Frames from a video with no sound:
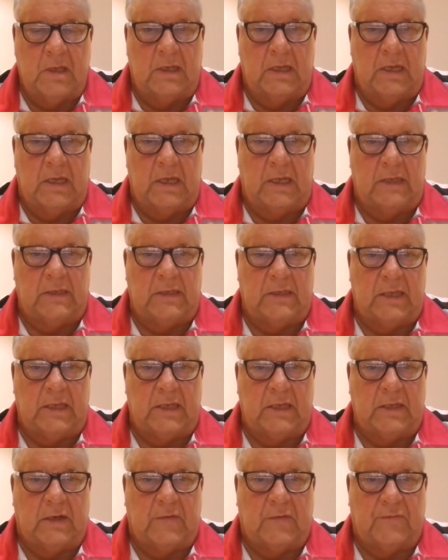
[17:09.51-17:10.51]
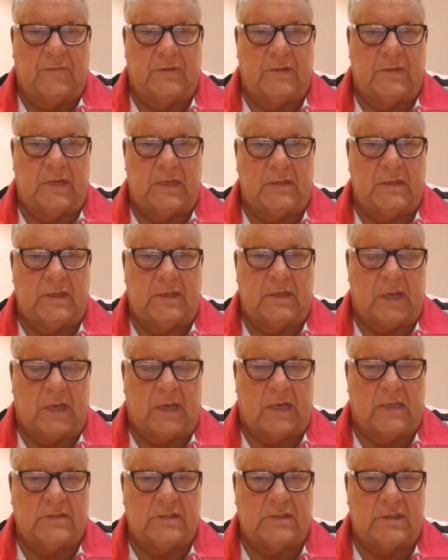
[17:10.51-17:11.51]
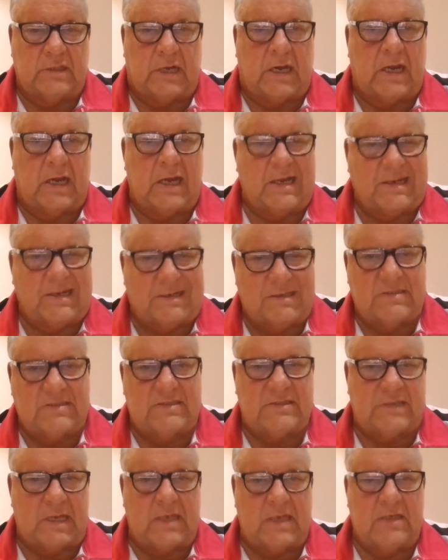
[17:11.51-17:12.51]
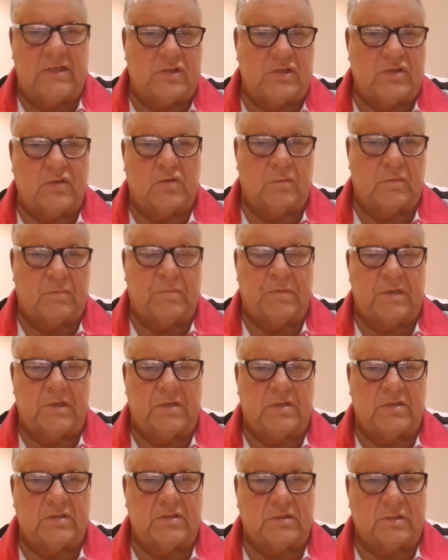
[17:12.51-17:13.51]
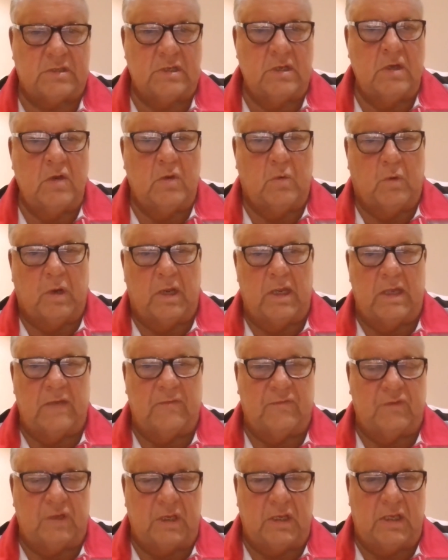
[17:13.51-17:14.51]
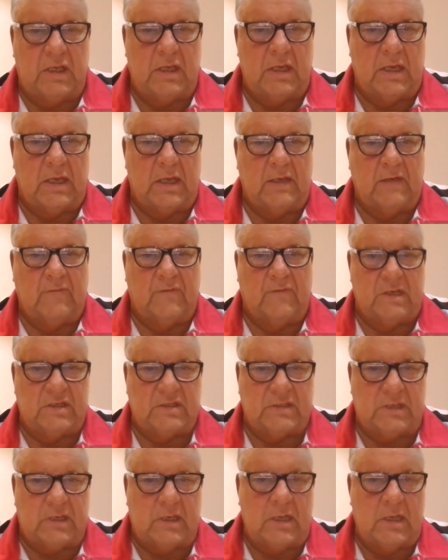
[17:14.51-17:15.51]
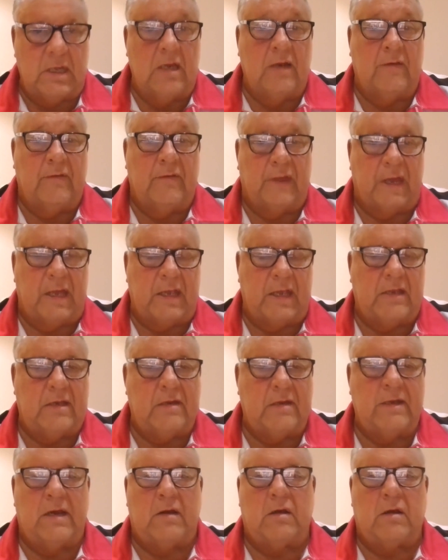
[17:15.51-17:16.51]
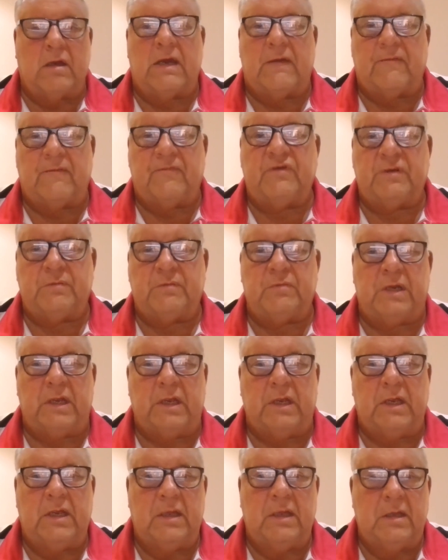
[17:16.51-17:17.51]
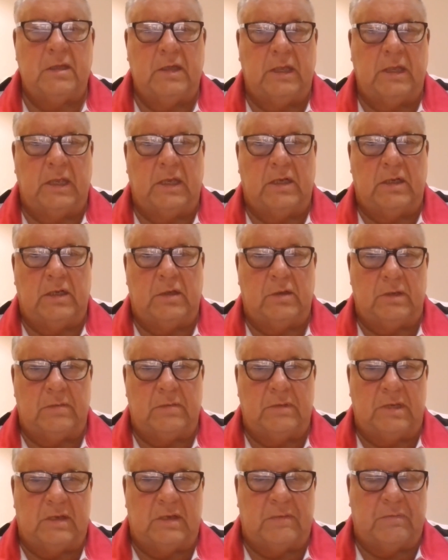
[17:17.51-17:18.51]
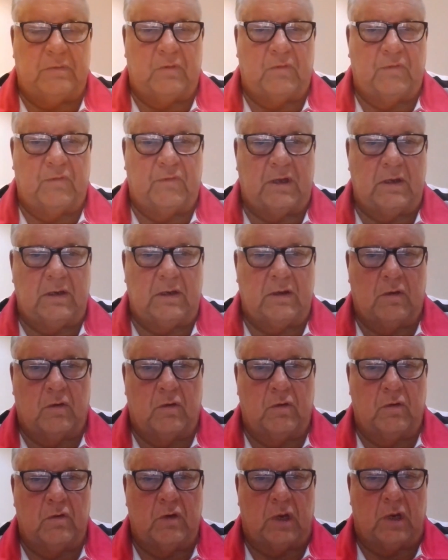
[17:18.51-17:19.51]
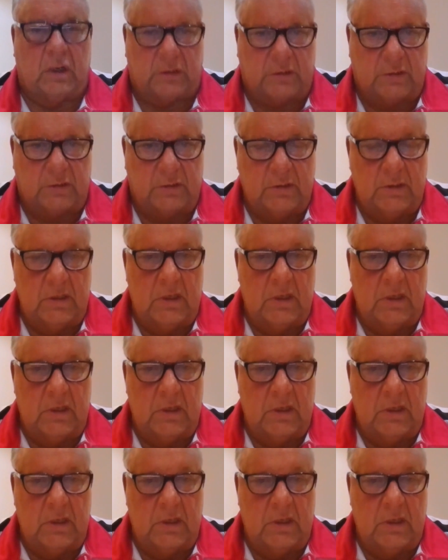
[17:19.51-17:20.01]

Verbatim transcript: And, and after that, that guy said, I understand Sean Peche's way of thinking and investing. They can now comfortably include him in a portfolio or not.